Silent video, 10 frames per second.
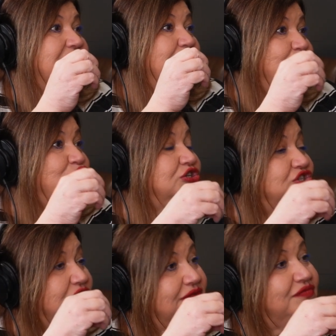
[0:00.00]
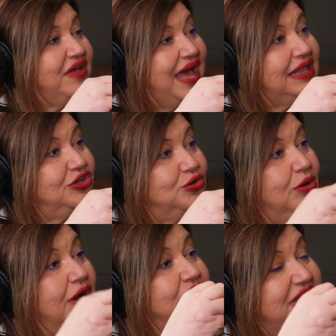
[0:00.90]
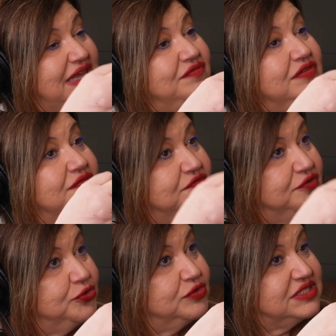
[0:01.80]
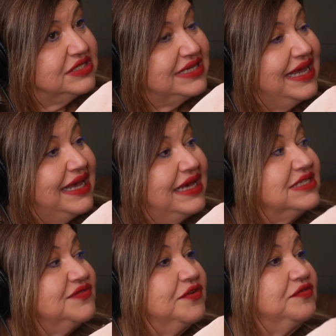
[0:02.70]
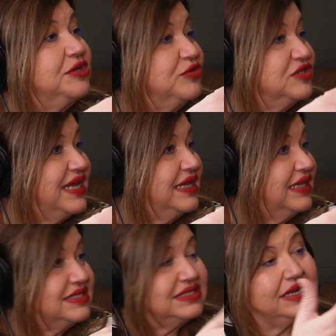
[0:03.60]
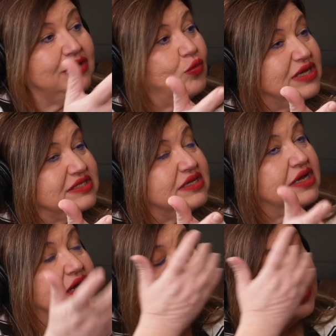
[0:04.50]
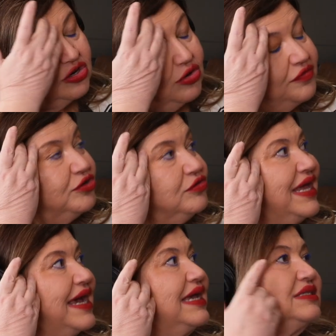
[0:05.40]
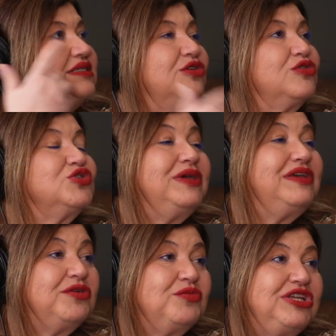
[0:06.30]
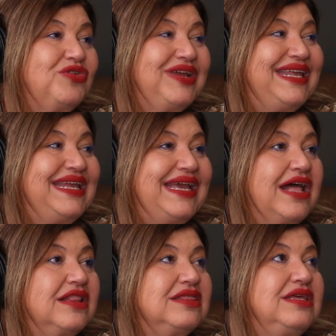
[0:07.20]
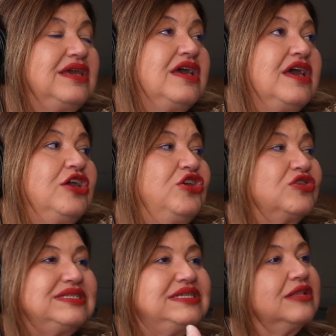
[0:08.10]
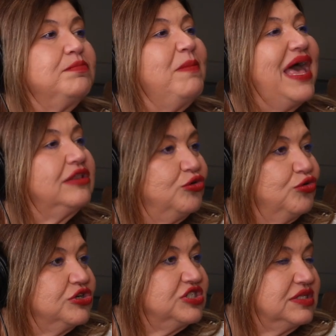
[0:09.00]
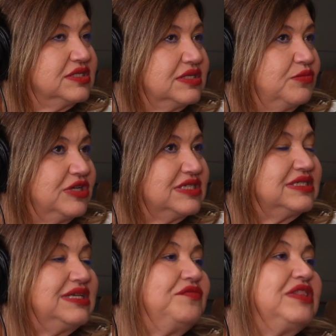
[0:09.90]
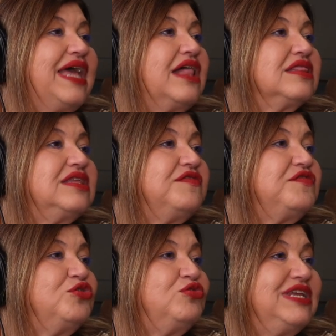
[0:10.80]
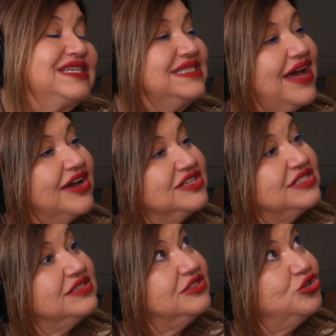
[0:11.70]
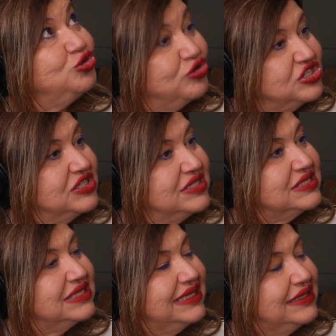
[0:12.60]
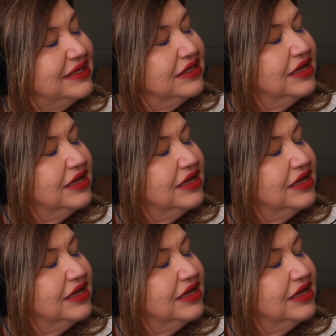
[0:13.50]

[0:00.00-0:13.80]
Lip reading: the nutritional value of even foods today is 50% less than it was, a few decades ago. So even when you're eating healthy, you're still malnourished in some ways because even the healthy food is not as nutritionally